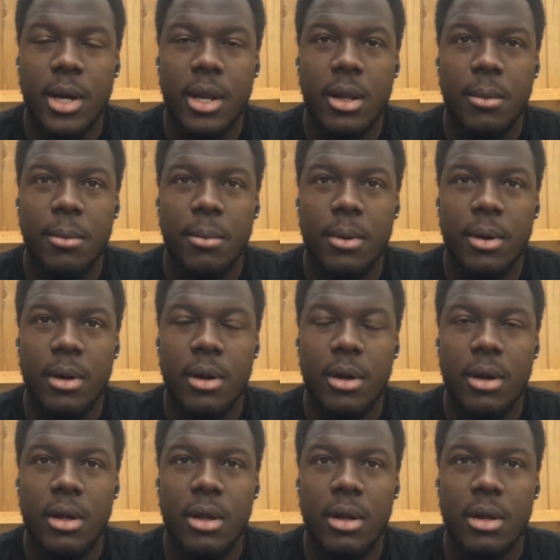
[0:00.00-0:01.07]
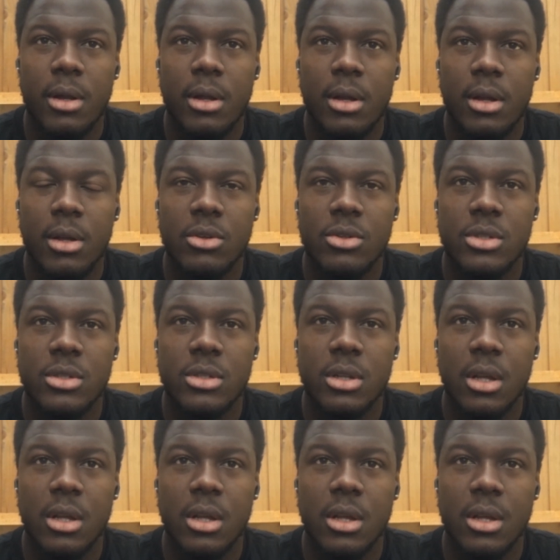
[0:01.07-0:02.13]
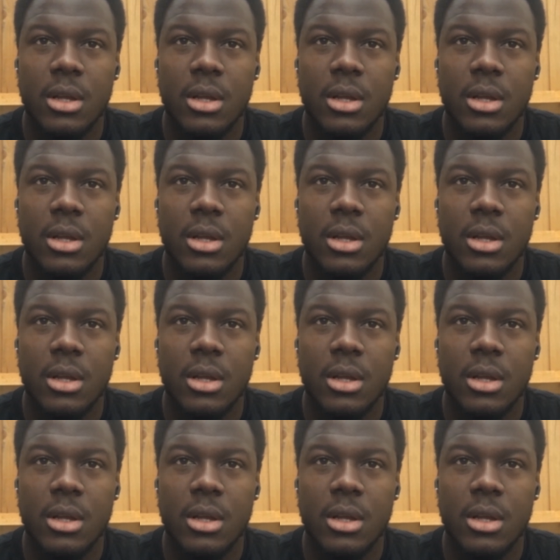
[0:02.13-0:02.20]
at him, and I was just like,